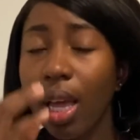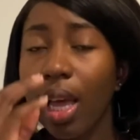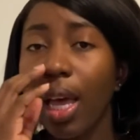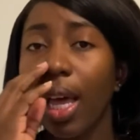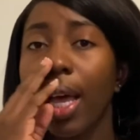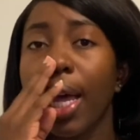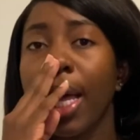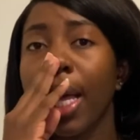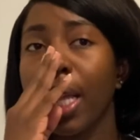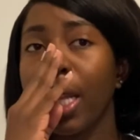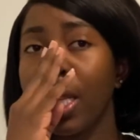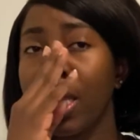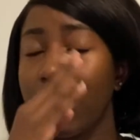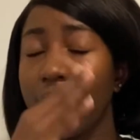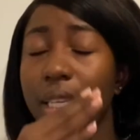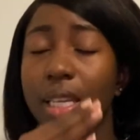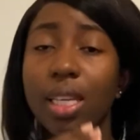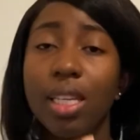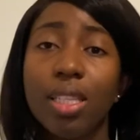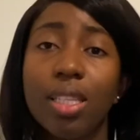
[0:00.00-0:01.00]
and
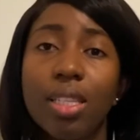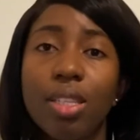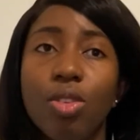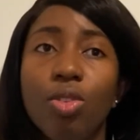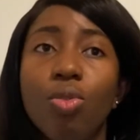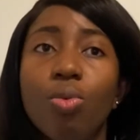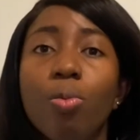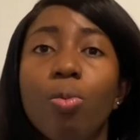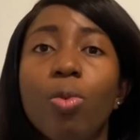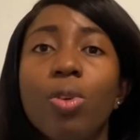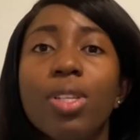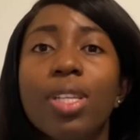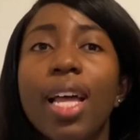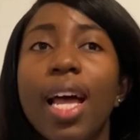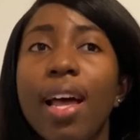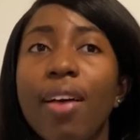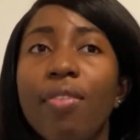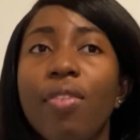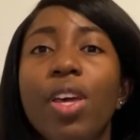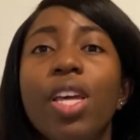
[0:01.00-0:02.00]
you must
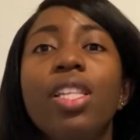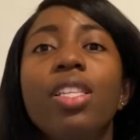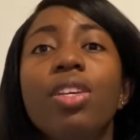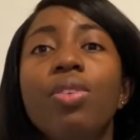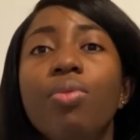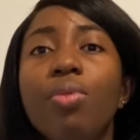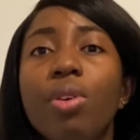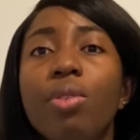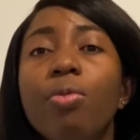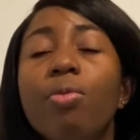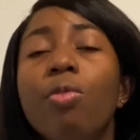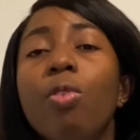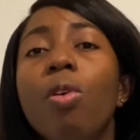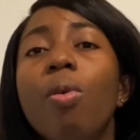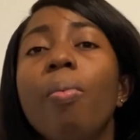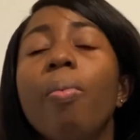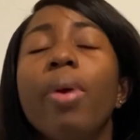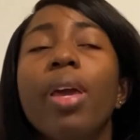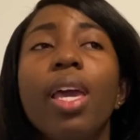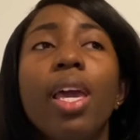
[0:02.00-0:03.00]
have a degree
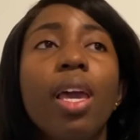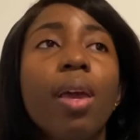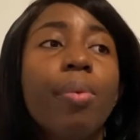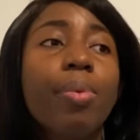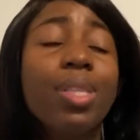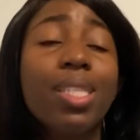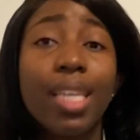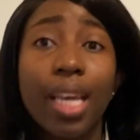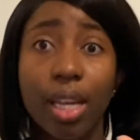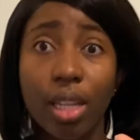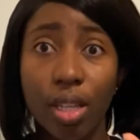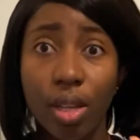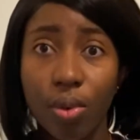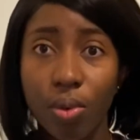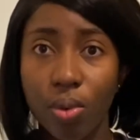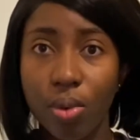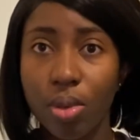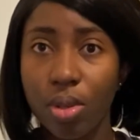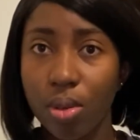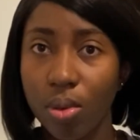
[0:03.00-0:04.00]
from a
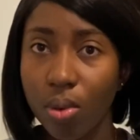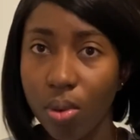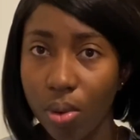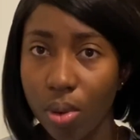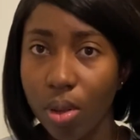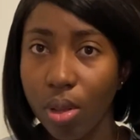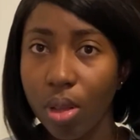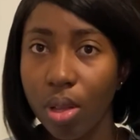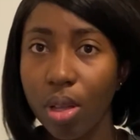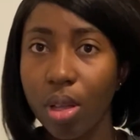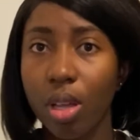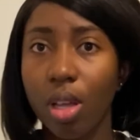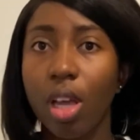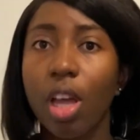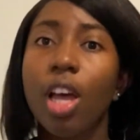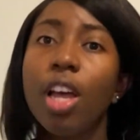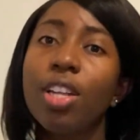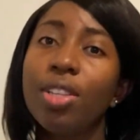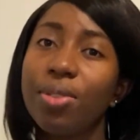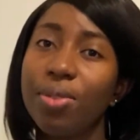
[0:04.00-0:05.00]
technical school
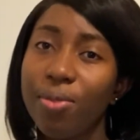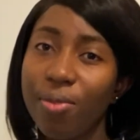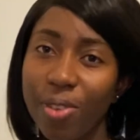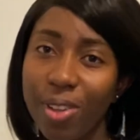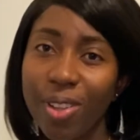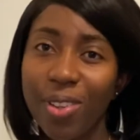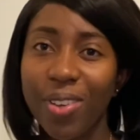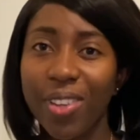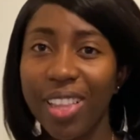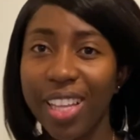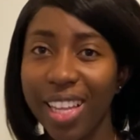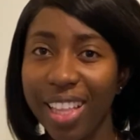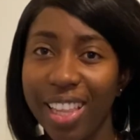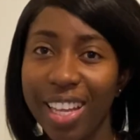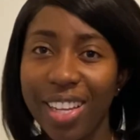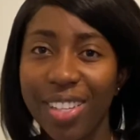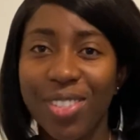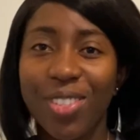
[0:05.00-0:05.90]
to fall under that.